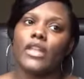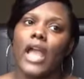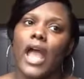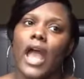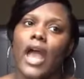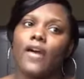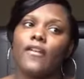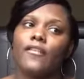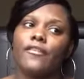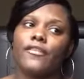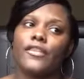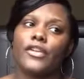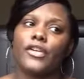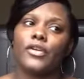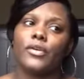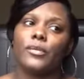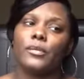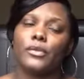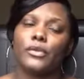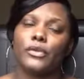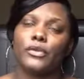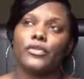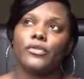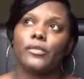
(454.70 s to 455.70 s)
I'll feel
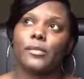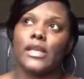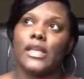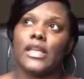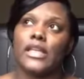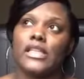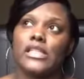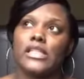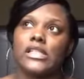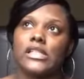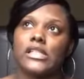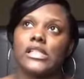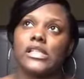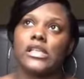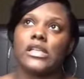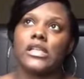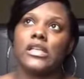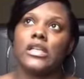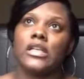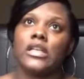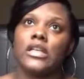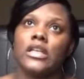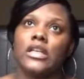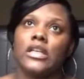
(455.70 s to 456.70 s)
movement
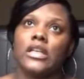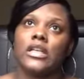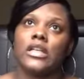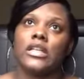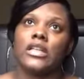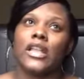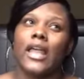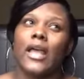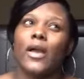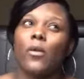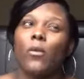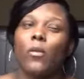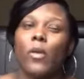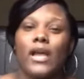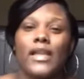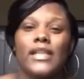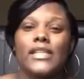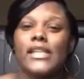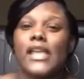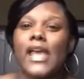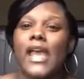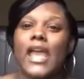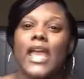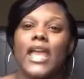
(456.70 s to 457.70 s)
like
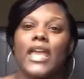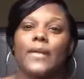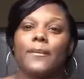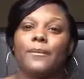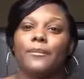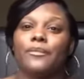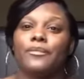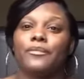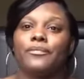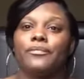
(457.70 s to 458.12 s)
one day